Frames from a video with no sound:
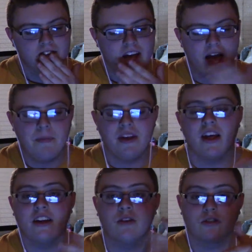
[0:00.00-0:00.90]
Happy
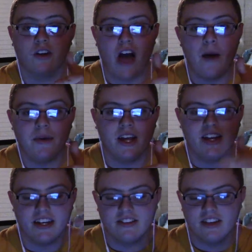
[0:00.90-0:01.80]
Ending. It was called Happy
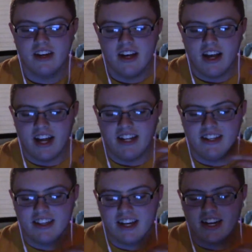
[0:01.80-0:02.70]
Ending, and he
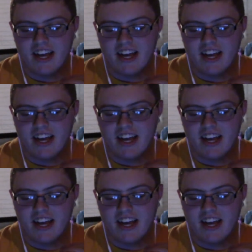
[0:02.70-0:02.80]
did like an